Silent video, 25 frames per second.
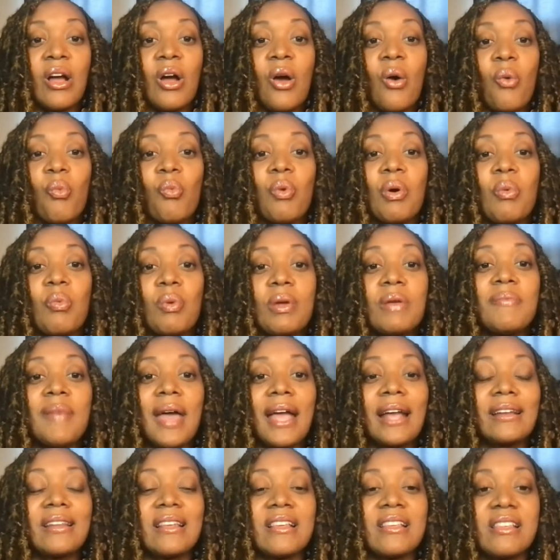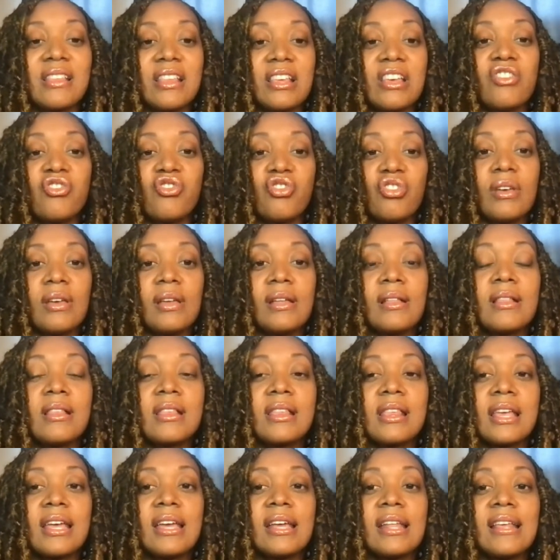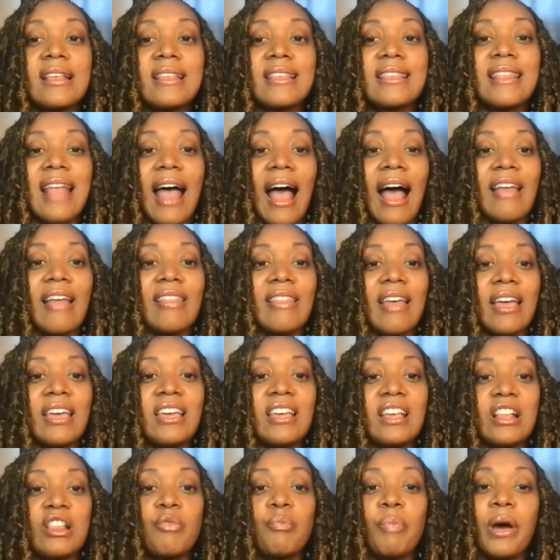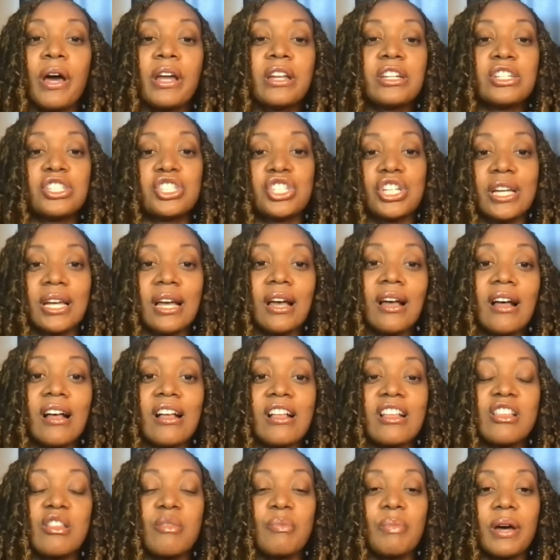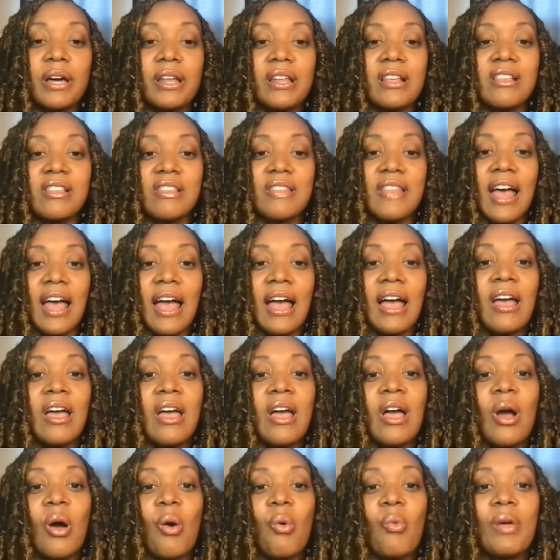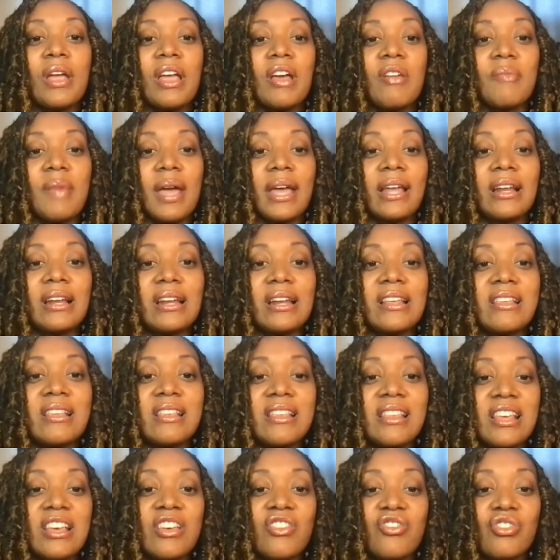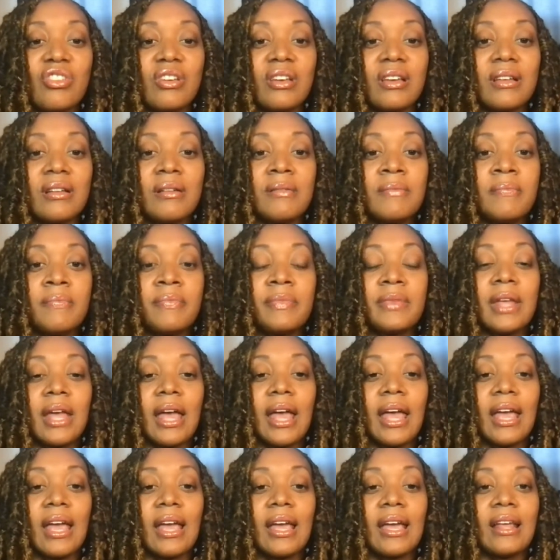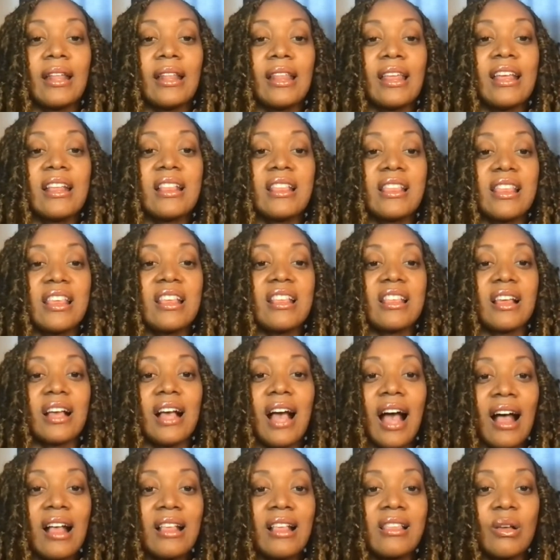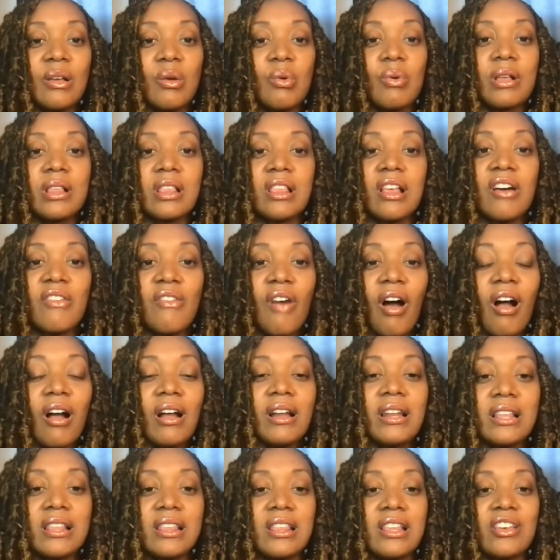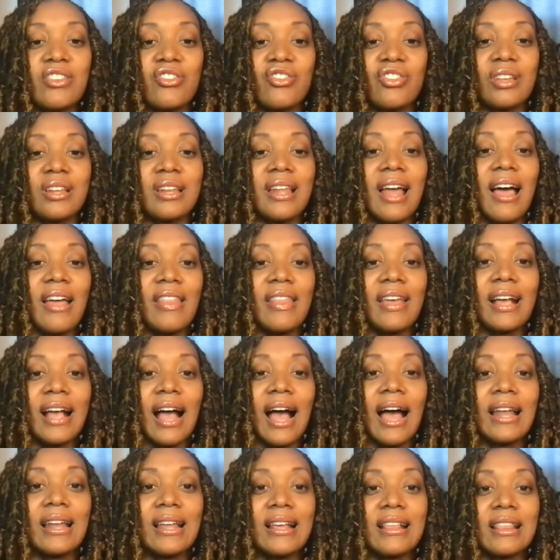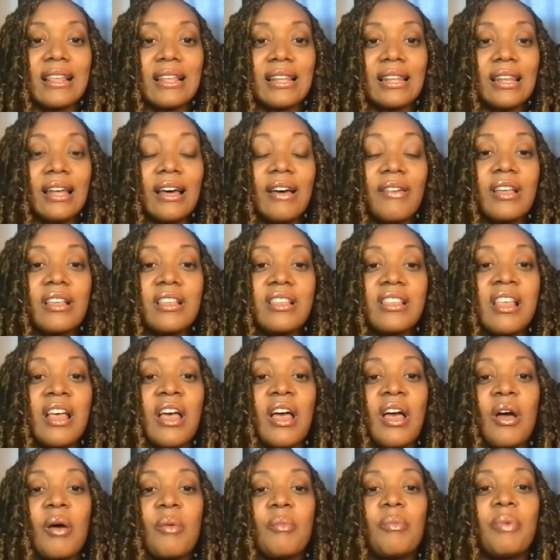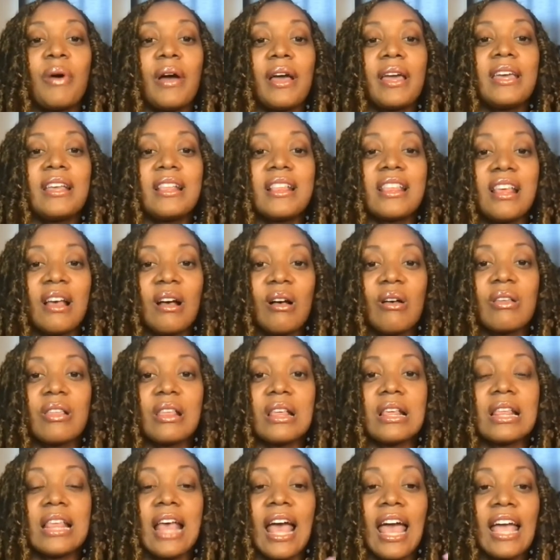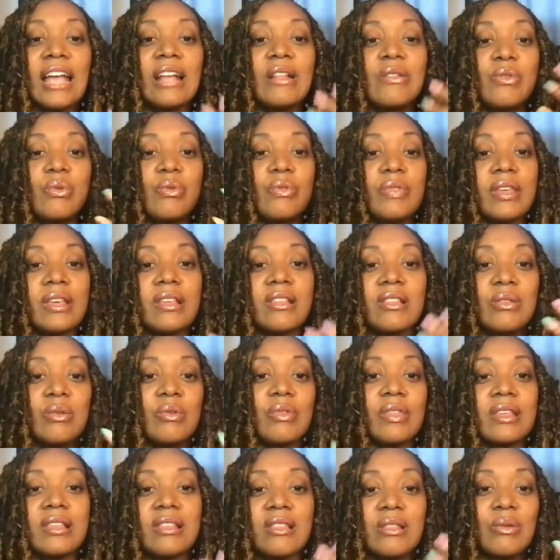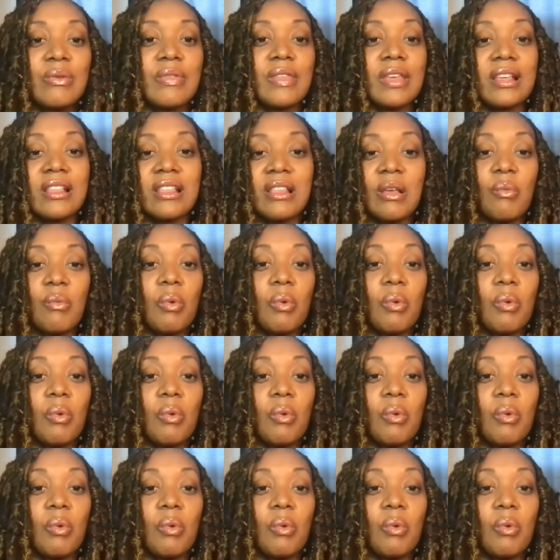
When we make decisions, it is not that He is punishing us, but it's that we have made a decision and it's a consequence of our decision. Not that God doesn't love us, but He tells us, hey, do this, do this, do this.